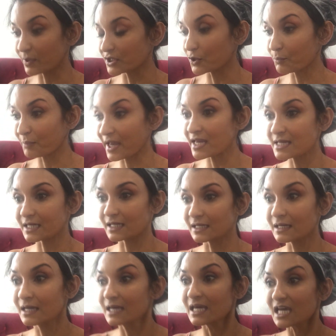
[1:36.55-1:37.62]
When you're
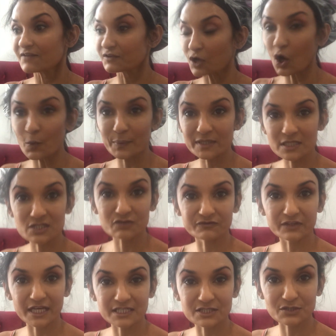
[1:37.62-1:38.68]
baking, if you open the
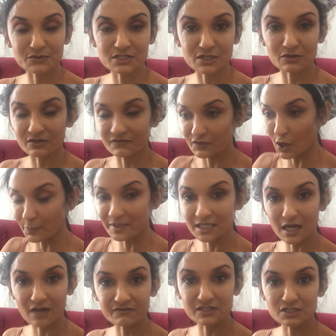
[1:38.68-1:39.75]
souffle too soon, if you open
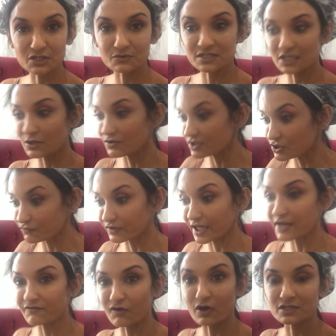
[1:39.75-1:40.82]
the oven too soon, the
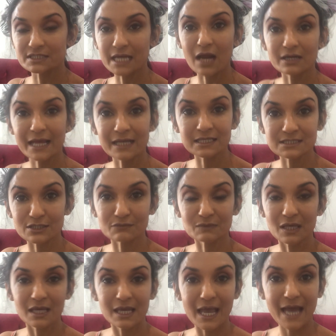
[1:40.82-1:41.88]
souffle falls down, and it's a
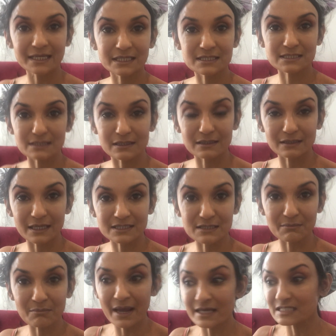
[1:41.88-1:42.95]
and it's a it's
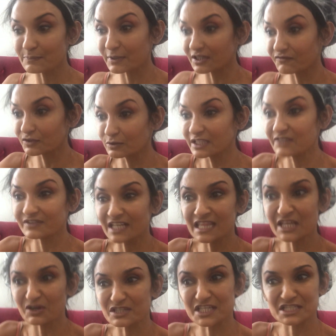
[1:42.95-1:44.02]
a mess. But if you leave it in
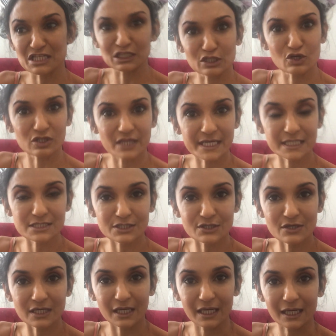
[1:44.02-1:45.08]
there, it doesn't look like it's
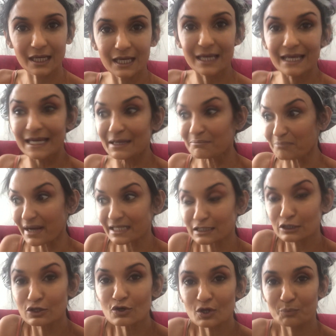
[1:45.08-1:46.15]
cooking. It might
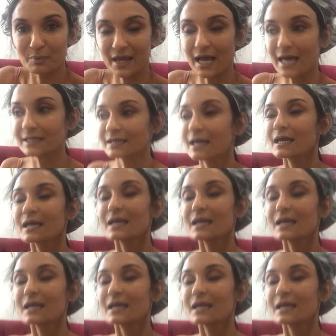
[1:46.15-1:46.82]
look bad.